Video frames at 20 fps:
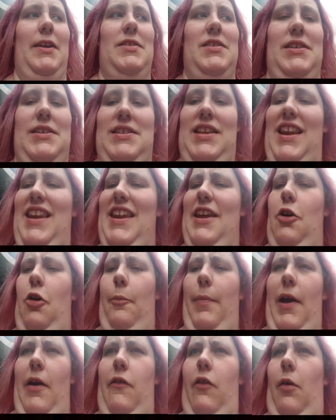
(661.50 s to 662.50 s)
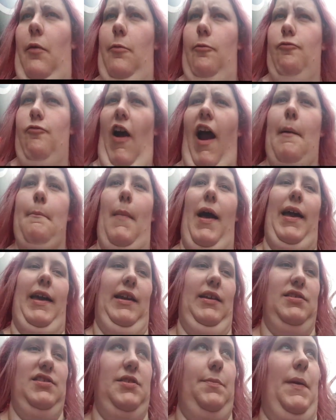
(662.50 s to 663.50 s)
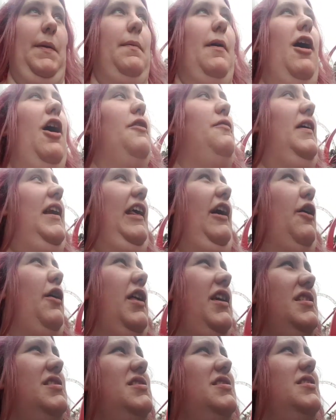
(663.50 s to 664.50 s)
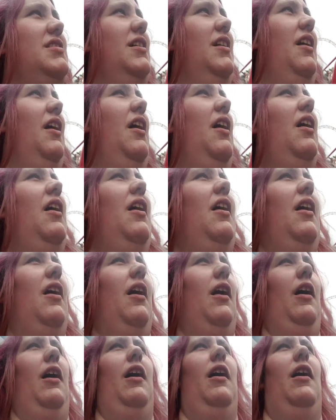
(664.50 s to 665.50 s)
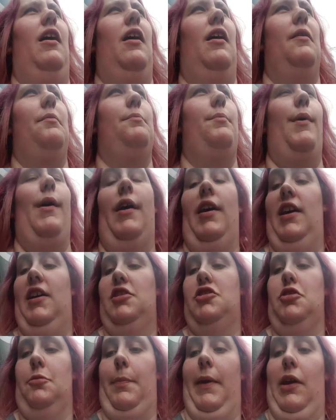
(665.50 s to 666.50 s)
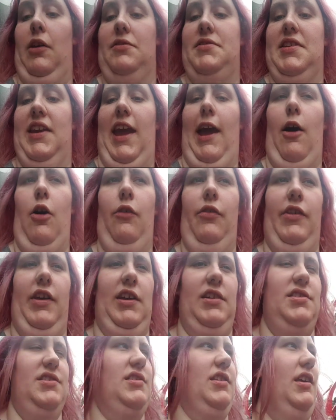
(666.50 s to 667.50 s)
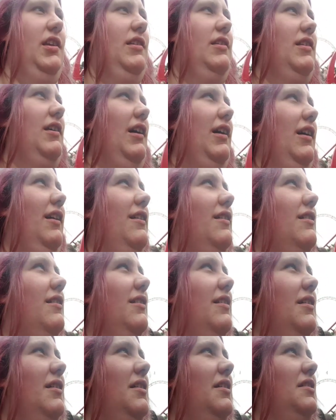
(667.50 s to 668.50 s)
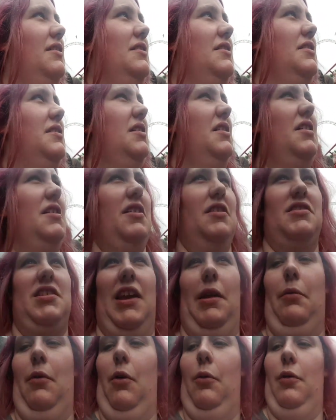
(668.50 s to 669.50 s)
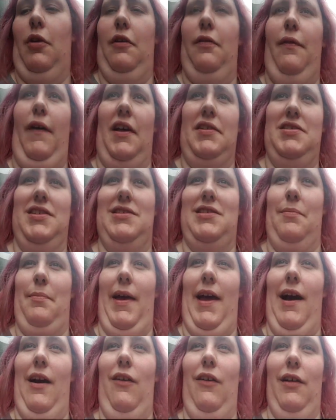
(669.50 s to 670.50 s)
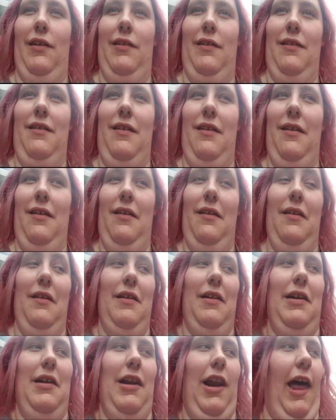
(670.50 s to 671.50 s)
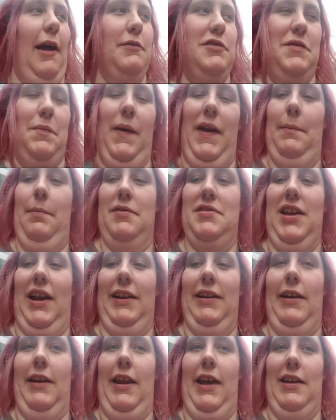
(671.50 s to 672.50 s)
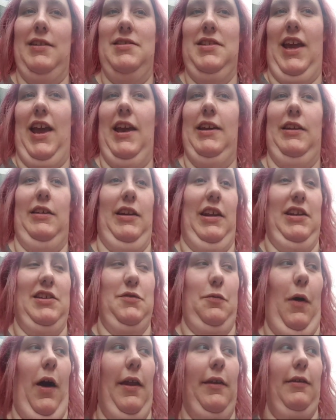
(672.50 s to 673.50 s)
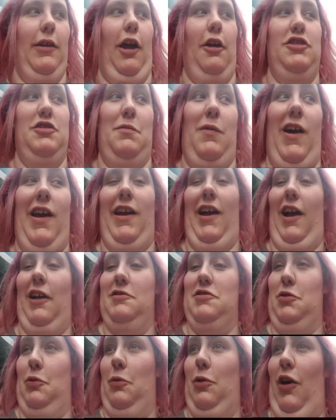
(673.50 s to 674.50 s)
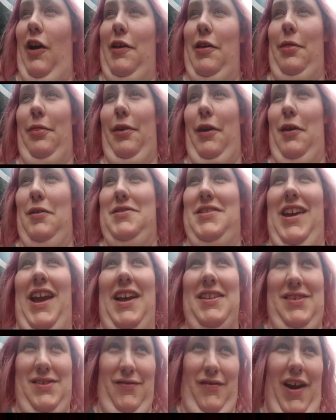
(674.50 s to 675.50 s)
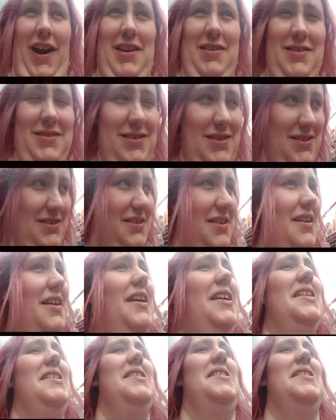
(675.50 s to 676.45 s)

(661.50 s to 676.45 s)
this place is a little bit of a rat maze, to be perfectly honest. But it should be good to get on this and see what all the fuss is about. And loads of people say that they're scared of this one. Loads of my actual like enthusiast friends